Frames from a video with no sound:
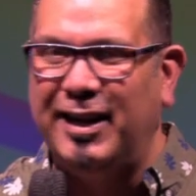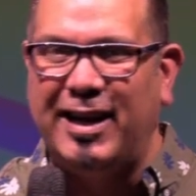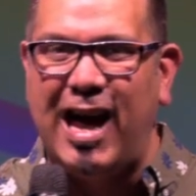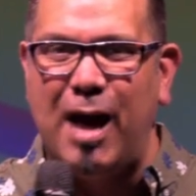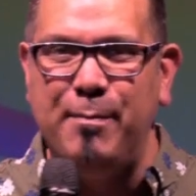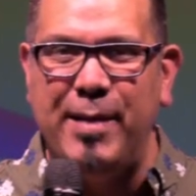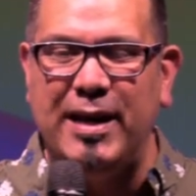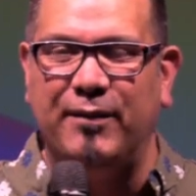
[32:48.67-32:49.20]
the
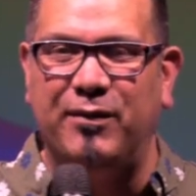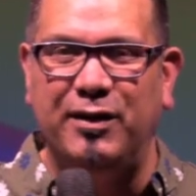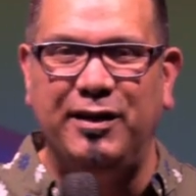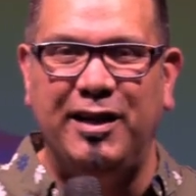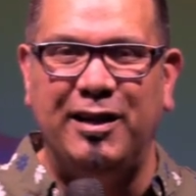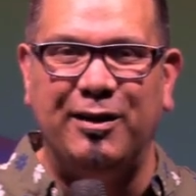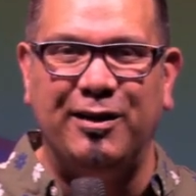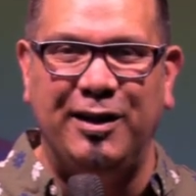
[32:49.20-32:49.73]
guy made him for
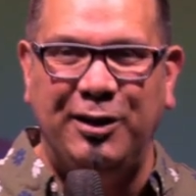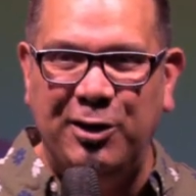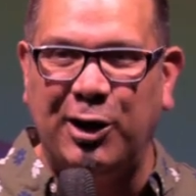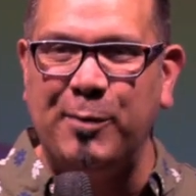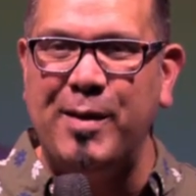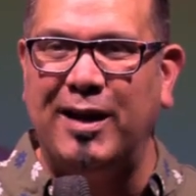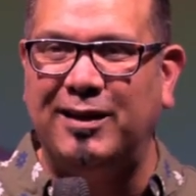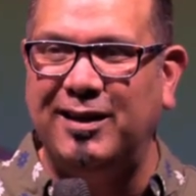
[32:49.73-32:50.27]
dinner and he
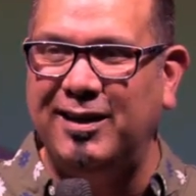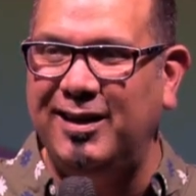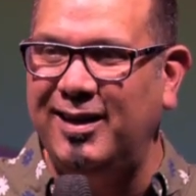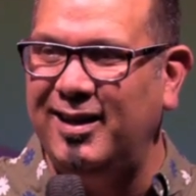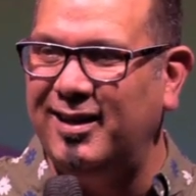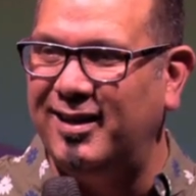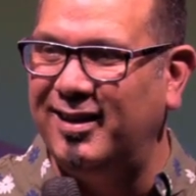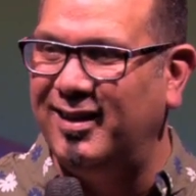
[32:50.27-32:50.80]
took him out to
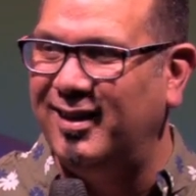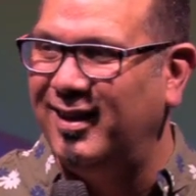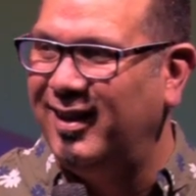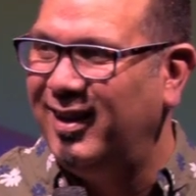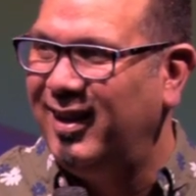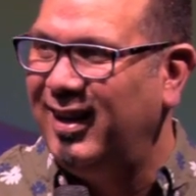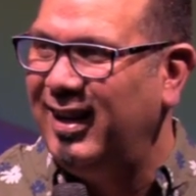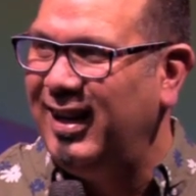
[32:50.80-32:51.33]
eat
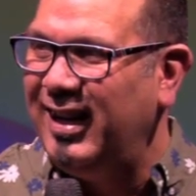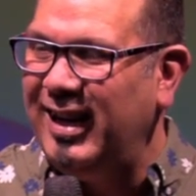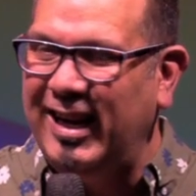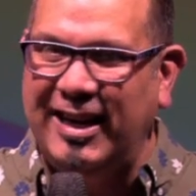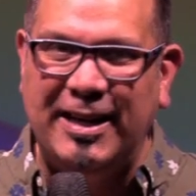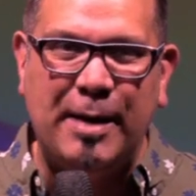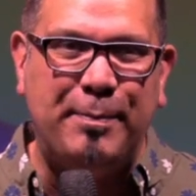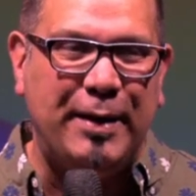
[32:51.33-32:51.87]

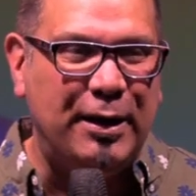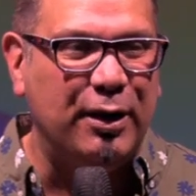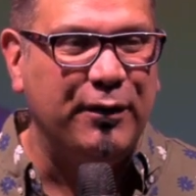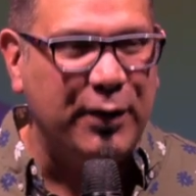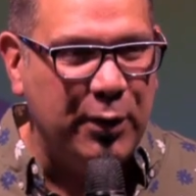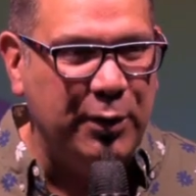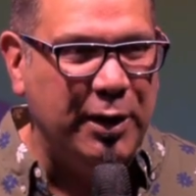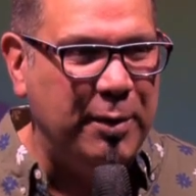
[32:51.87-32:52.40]
and ended up
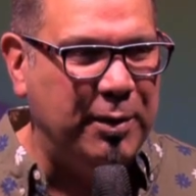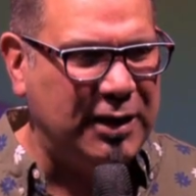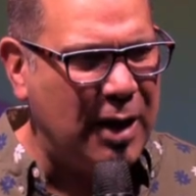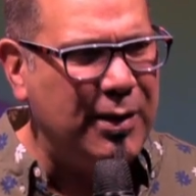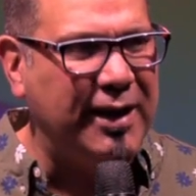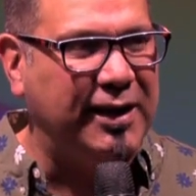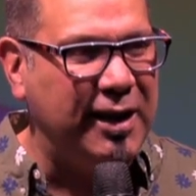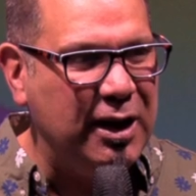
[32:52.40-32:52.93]
interviewing him because
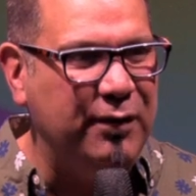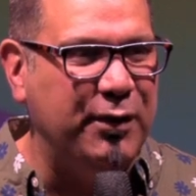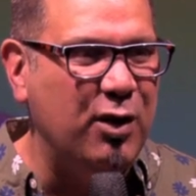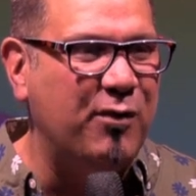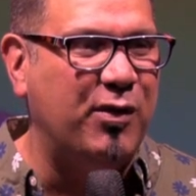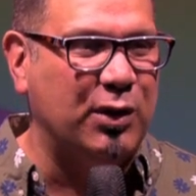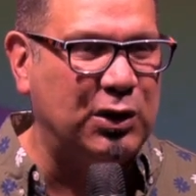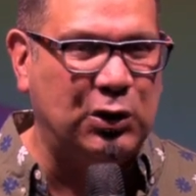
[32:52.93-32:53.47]
I like to
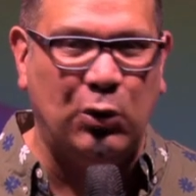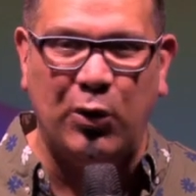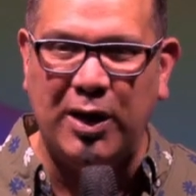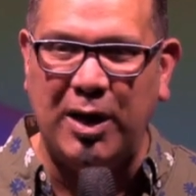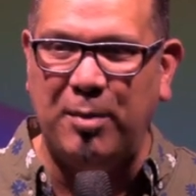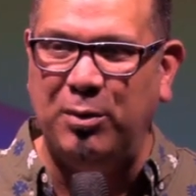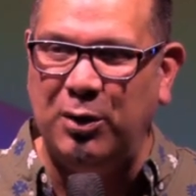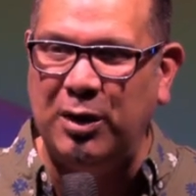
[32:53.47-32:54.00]
interview him for a
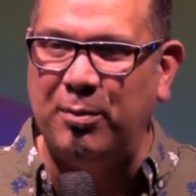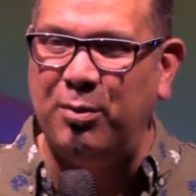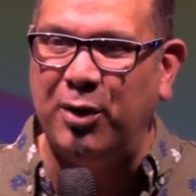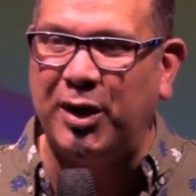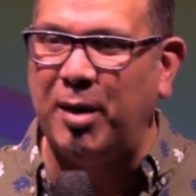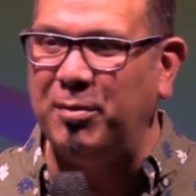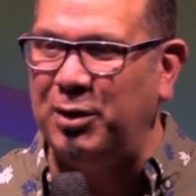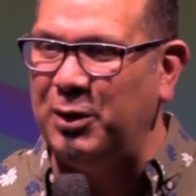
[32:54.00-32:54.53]
story I'm doing, a
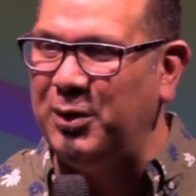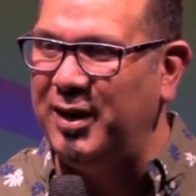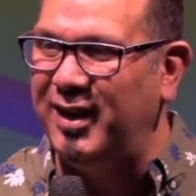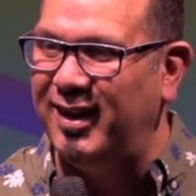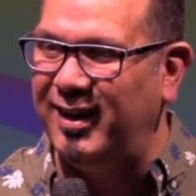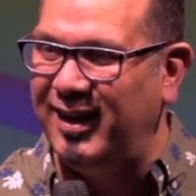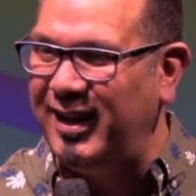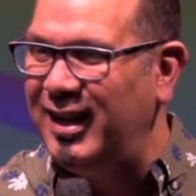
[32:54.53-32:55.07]
book I'm doing,
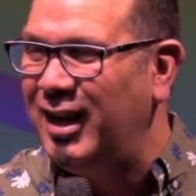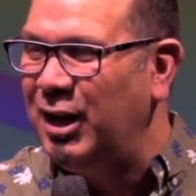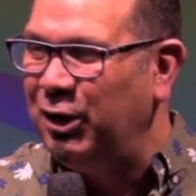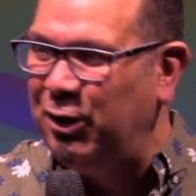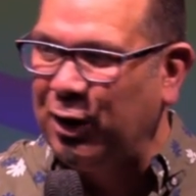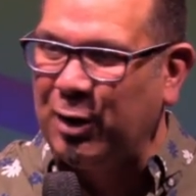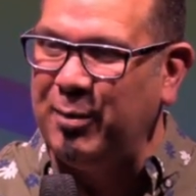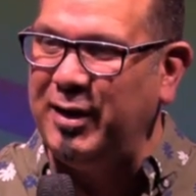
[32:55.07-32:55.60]
and he
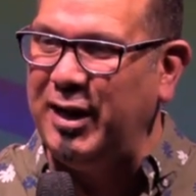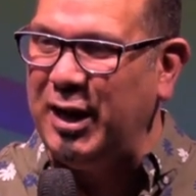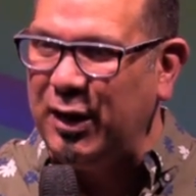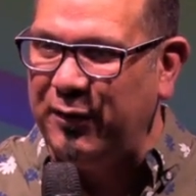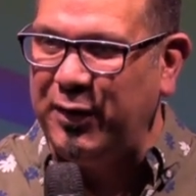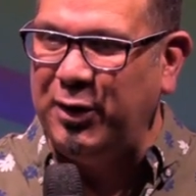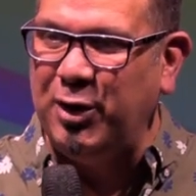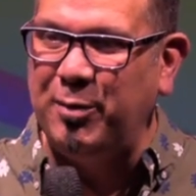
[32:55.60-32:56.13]
took him and
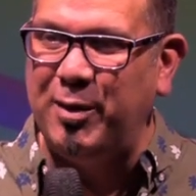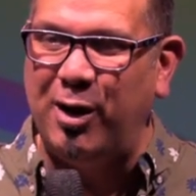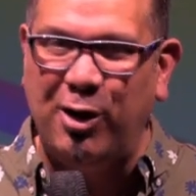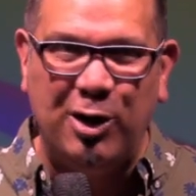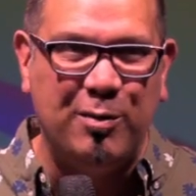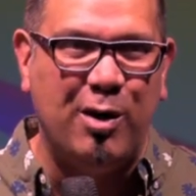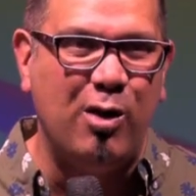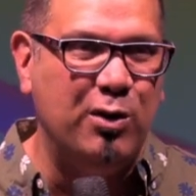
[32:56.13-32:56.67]
interviewed him and
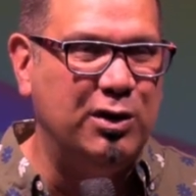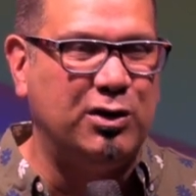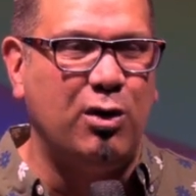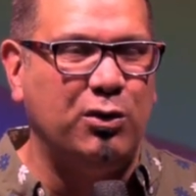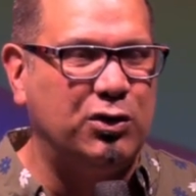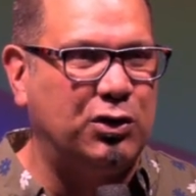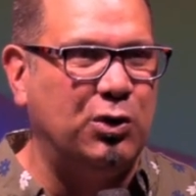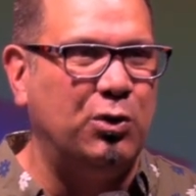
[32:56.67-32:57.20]
heard him whole, his
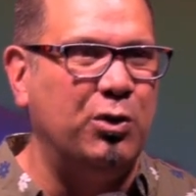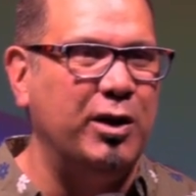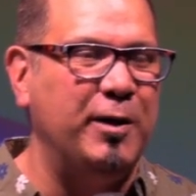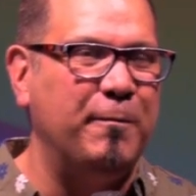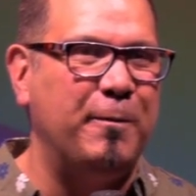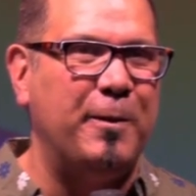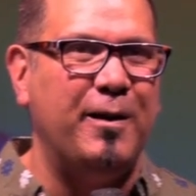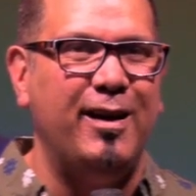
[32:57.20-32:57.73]
whole story.
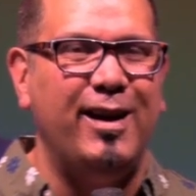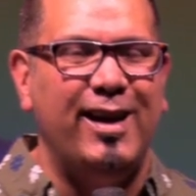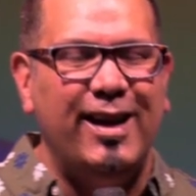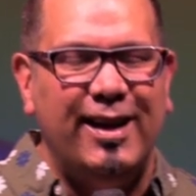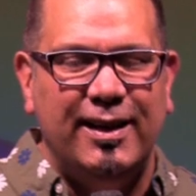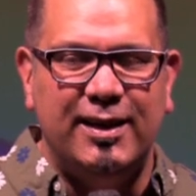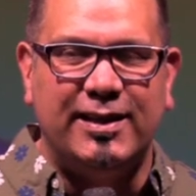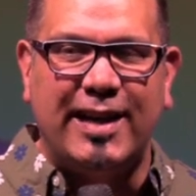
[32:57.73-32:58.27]

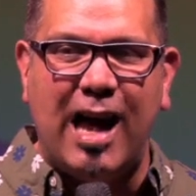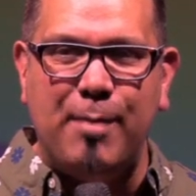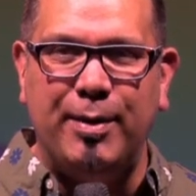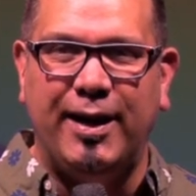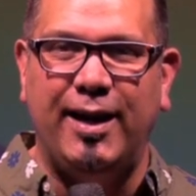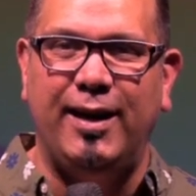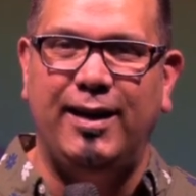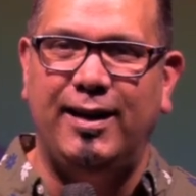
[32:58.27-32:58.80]
This guy
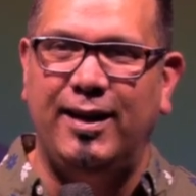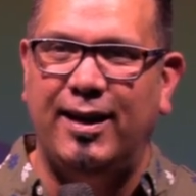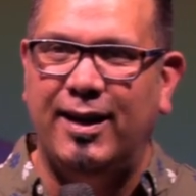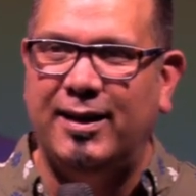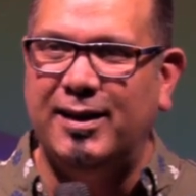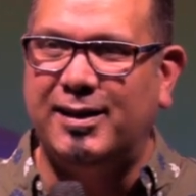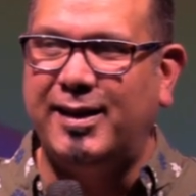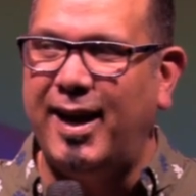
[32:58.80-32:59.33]
began,
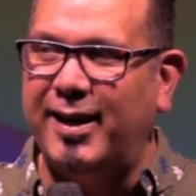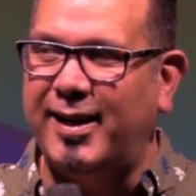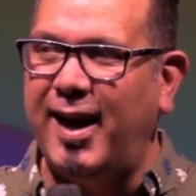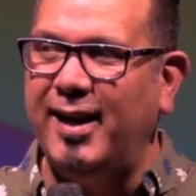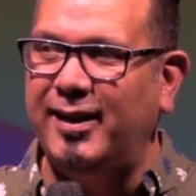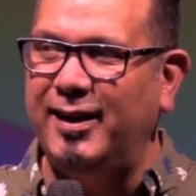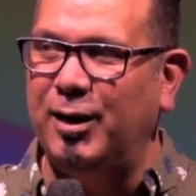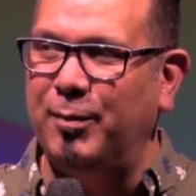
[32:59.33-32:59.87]
this
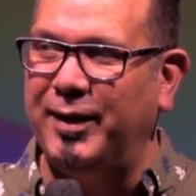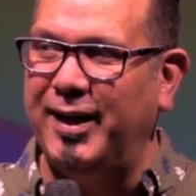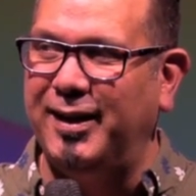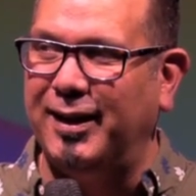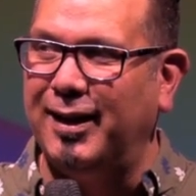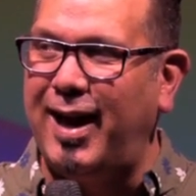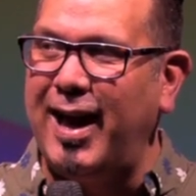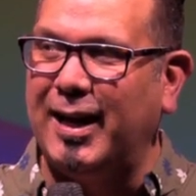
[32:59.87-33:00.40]
KKK leader began
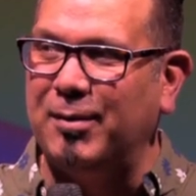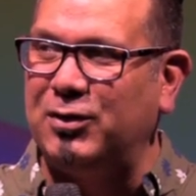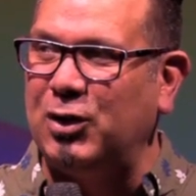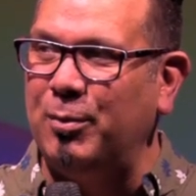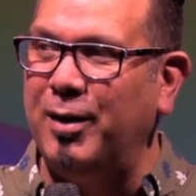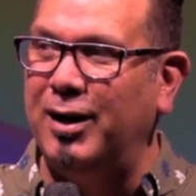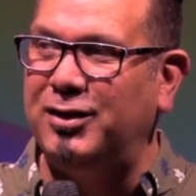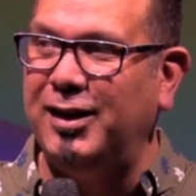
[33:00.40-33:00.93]
to like him
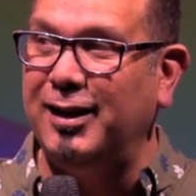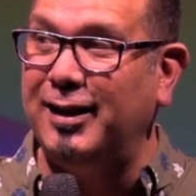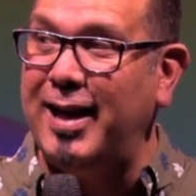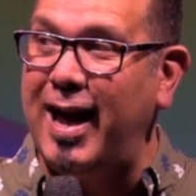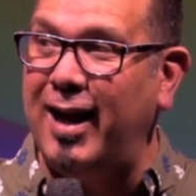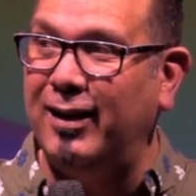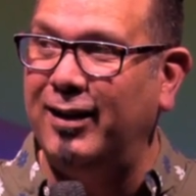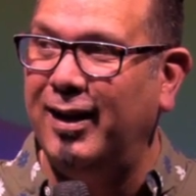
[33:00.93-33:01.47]
so much, he
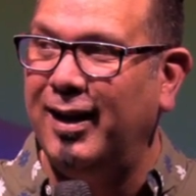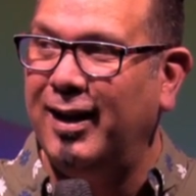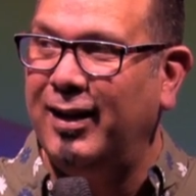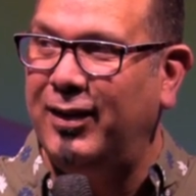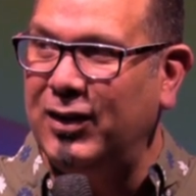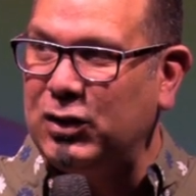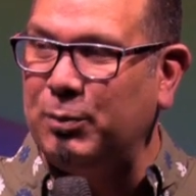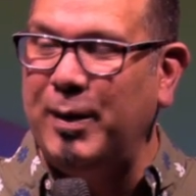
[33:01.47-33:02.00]
allowed
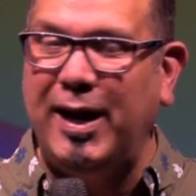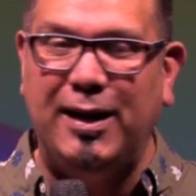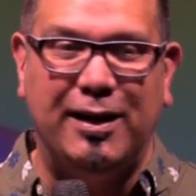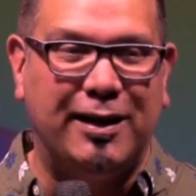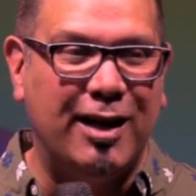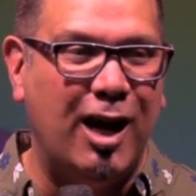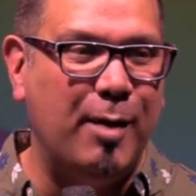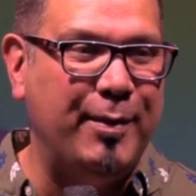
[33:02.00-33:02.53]
this man
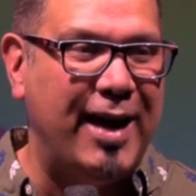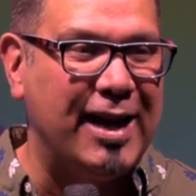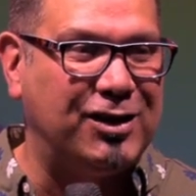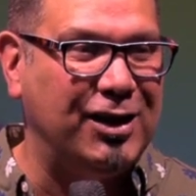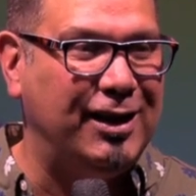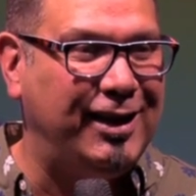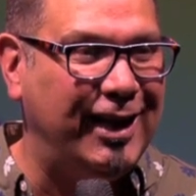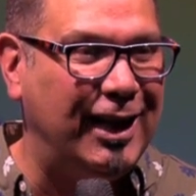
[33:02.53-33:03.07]
to come and actually